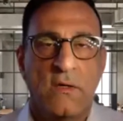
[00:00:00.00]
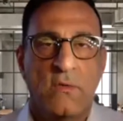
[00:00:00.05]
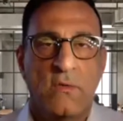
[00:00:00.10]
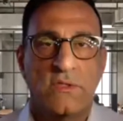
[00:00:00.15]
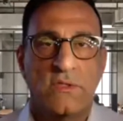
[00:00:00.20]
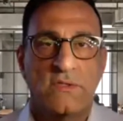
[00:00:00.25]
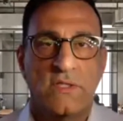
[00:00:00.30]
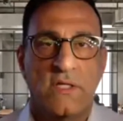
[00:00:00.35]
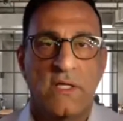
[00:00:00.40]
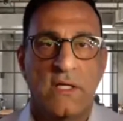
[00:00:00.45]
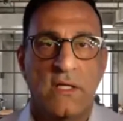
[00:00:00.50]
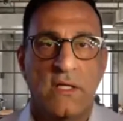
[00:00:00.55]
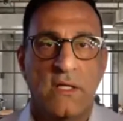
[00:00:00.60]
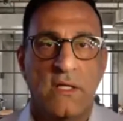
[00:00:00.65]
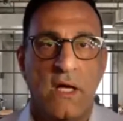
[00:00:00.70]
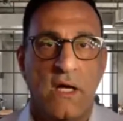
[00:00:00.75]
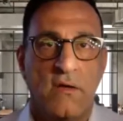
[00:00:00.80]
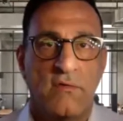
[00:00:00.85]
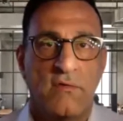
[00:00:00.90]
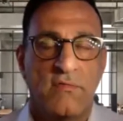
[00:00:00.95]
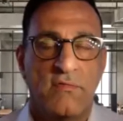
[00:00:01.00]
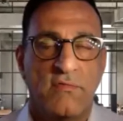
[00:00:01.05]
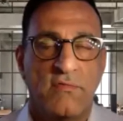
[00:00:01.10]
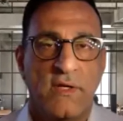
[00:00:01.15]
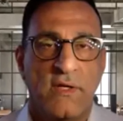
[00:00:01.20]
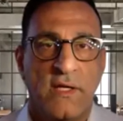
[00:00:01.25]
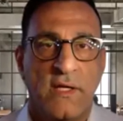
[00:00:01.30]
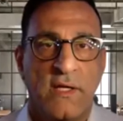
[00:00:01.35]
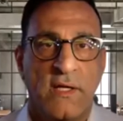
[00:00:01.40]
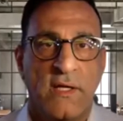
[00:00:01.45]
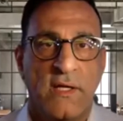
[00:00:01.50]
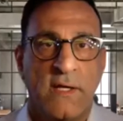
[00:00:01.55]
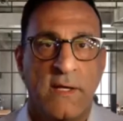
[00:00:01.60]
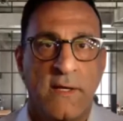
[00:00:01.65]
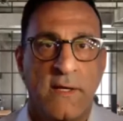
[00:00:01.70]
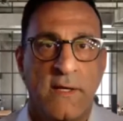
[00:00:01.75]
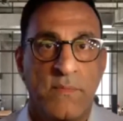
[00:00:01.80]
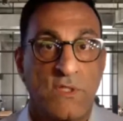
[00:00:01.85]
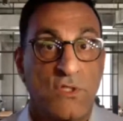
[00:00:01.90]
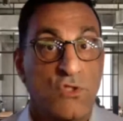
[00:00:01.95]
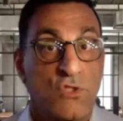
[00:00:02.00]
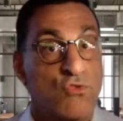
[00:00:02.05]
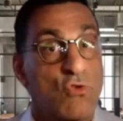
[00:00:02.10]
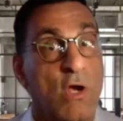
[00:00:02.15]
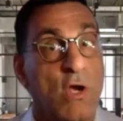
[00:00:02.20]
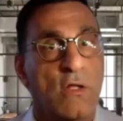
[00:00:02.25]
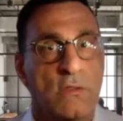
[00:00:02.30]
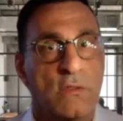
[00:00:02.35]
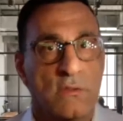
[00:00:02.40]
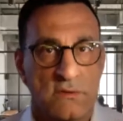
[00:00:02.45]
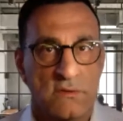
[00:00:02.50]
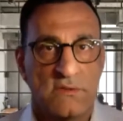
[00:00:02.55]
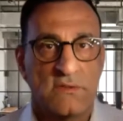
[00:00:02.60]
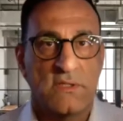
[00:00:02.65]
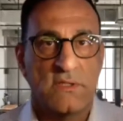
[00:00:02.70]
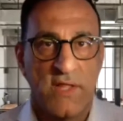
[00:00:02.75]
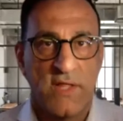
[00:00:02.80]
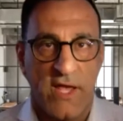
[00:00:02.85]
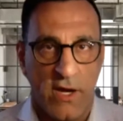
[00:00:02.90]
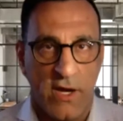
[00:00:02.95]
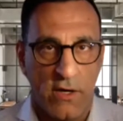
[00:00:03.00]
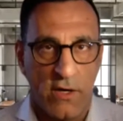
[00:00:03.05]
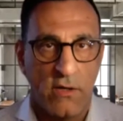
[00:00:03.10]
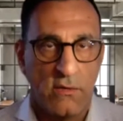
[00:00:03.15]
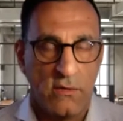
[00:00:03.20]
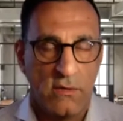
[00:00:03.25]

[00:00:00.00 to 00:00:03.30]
we see a lot of struggles there.